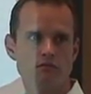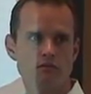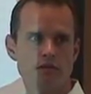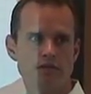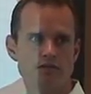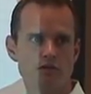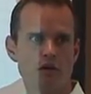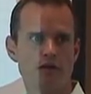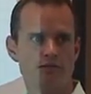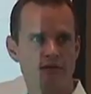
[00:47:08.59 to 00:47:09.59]
All right, so we'll
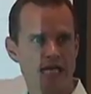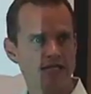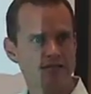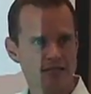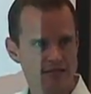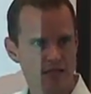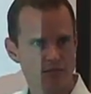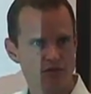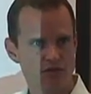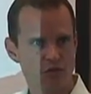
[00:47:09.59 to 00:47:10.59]
have financing
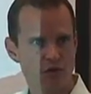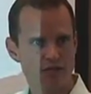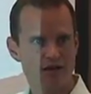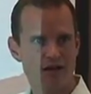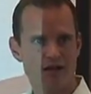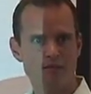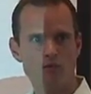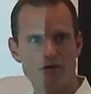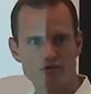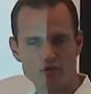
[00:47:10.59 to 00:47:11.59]
assumptions in one column,
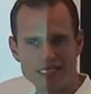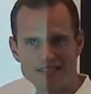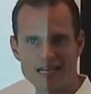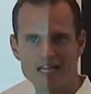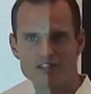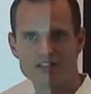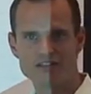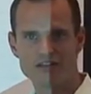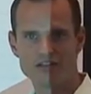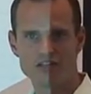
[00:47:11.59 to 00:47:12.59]
we'll have transaction
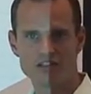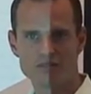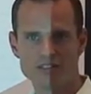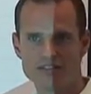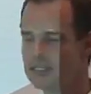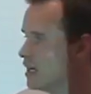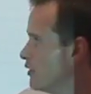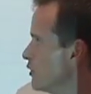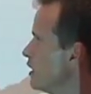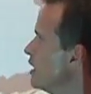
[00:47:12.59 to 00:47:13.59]
adjustments in the
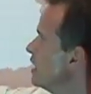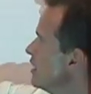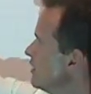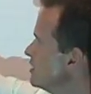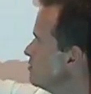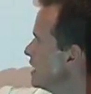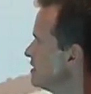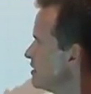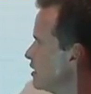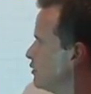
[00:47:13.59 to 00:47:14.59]
other. These
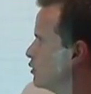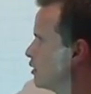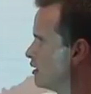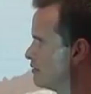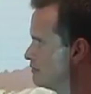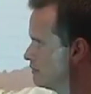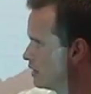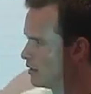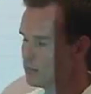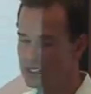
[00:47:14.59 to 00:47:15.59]
basically will,
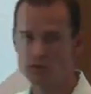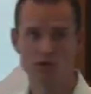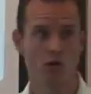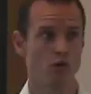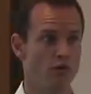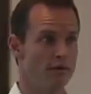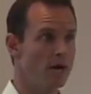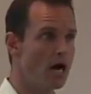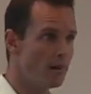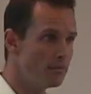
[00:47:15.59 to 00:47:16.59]
when you total them
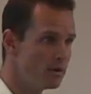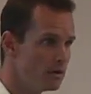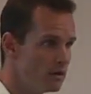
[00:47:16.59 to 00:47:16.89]
up,